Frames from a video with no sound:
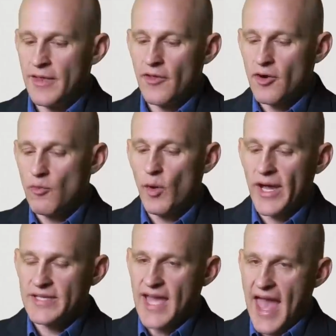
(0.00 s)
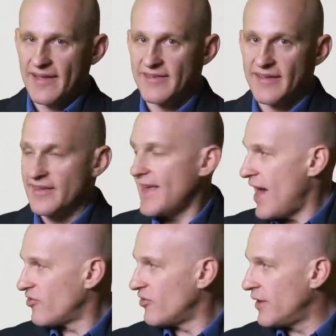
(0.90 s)
the other way to access the
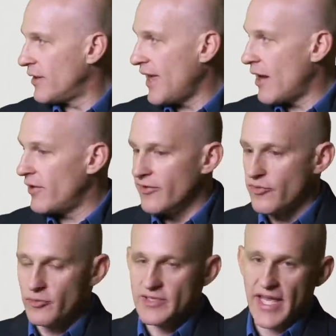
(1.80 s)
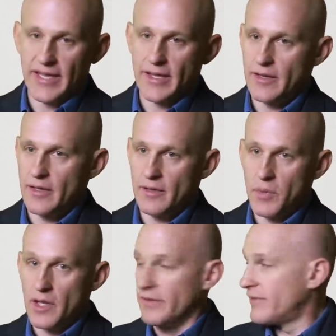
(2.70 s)
cash in the account is through taking out a
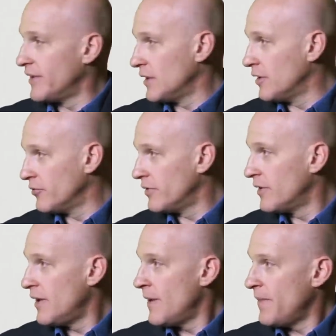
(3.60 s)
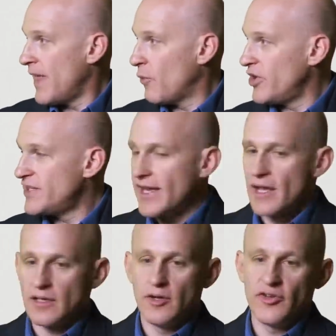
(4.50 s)
policy loan. And when you take
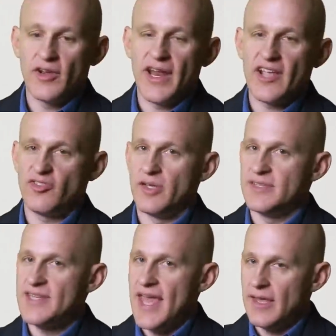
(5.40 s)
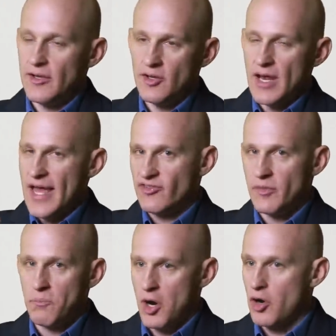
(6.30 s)
out a loan, you're not
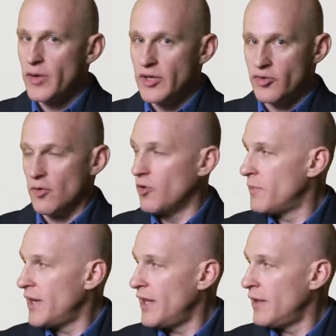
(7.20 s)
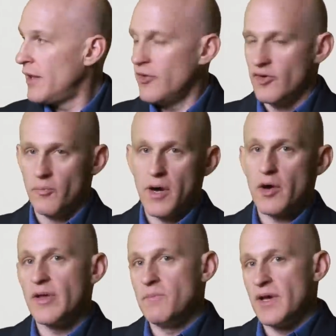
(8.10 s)
actually borrowing your own money. You're
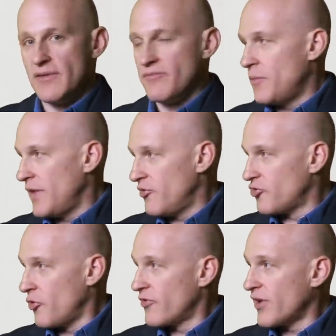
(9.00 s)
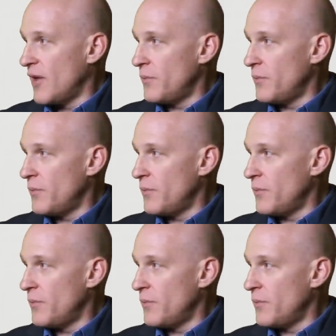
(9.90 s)
borrowing money from the insurance